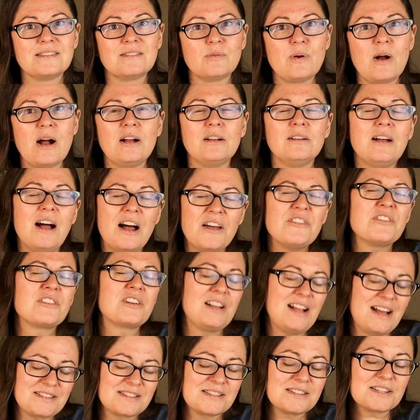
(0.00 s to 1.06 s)
Well, other
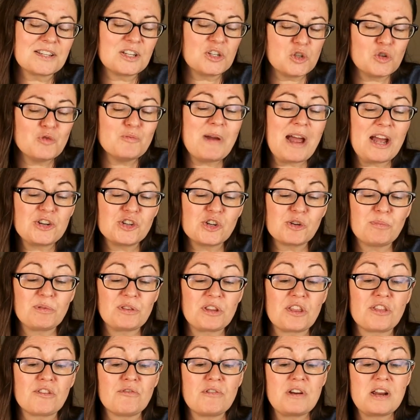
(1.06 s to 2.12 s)
classes can do magic, but
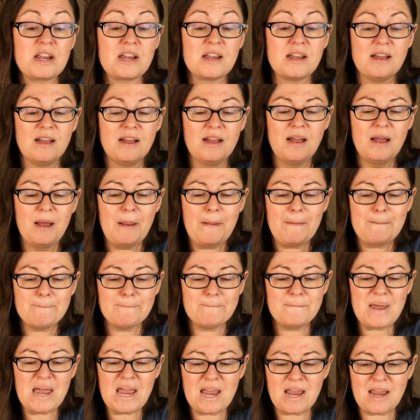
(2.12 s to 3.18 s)
the 3
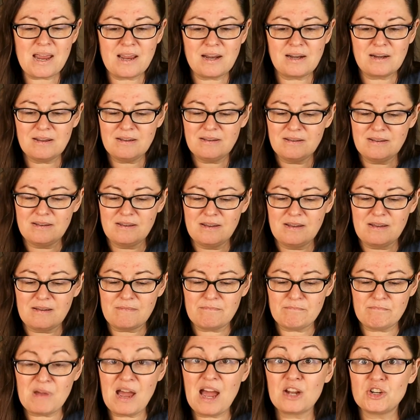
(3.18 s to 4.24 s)
main
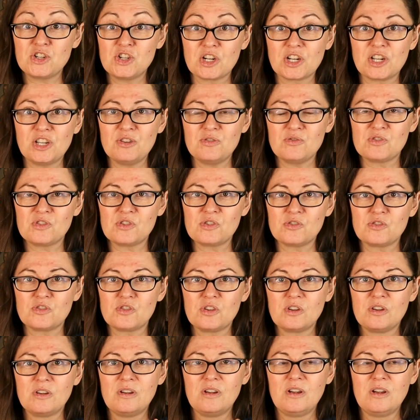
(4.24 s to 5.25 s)
magic users,